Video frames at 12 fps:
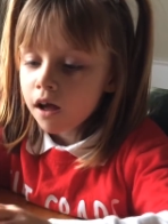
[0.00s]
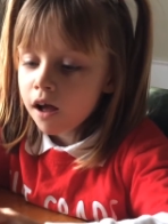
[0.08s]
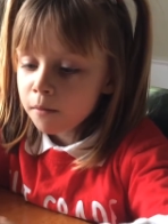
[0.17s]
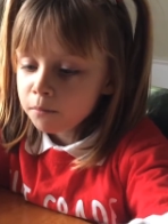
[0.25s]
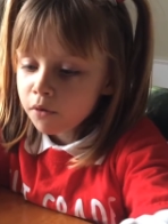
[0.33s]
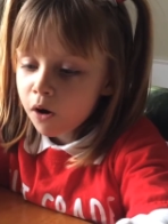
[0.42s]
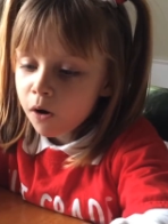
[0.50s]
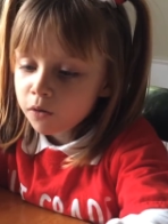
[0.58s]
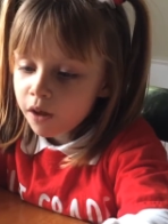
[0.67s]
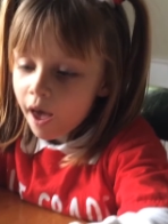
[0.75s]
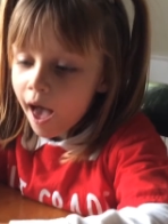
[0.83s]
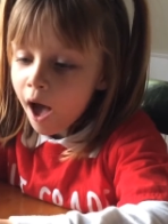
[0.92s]
um, doll
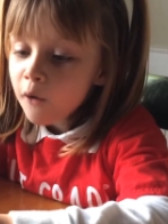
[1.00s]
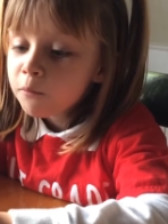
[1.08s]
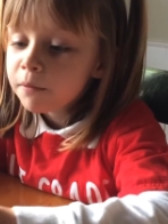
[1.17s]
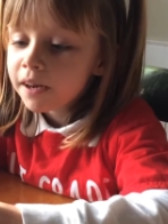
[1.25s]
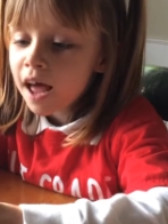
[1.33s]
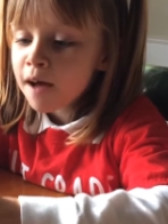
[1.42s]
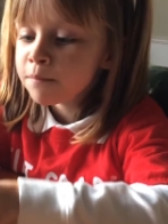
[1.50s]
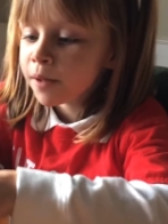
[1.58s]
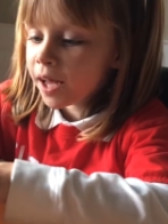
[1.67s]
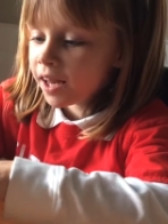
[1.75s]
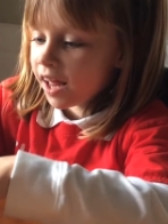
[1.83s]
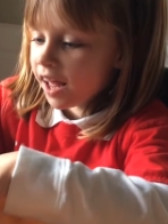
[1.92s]
to open up
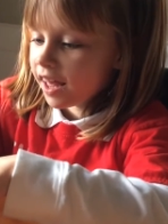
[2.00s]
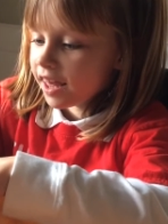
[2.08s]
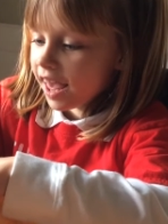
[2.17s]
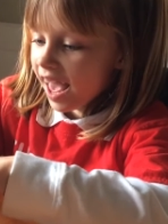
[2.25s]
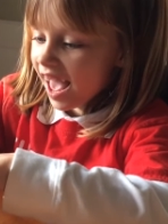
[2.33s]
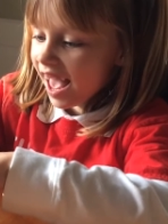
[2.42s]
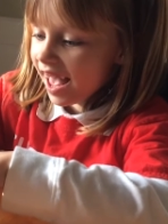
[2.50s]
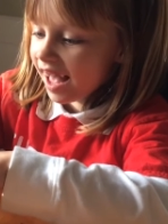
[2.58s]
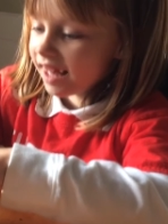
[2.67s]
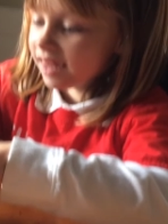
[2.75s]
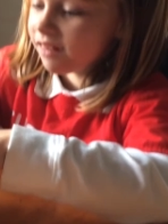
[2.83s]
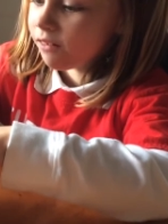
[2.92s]
and I can.